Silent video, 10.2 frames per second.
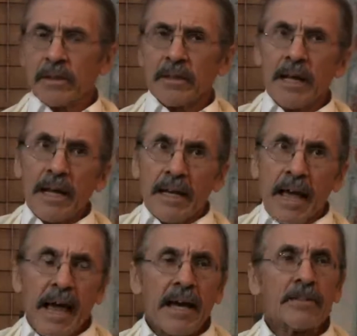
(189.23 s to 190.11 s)
that
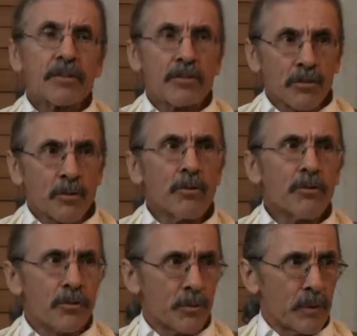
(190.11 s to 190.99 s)
has a
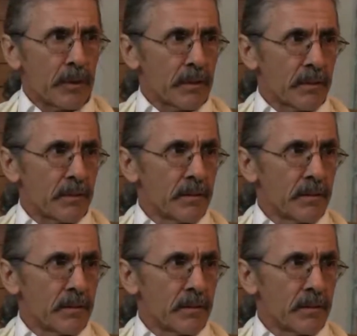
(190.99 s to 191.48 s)
truth to it.